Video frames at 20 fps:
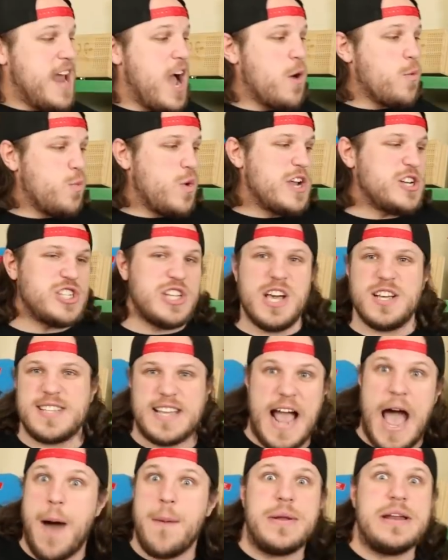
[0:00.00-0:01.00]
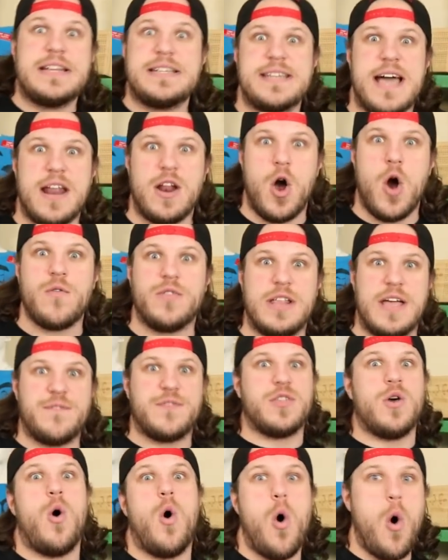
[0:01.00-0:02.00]
Now, originally I was like, I'm gonna design an overlay
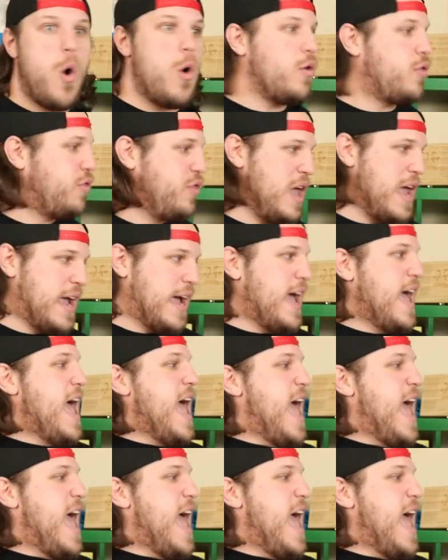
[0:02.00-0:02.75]
for the whole thing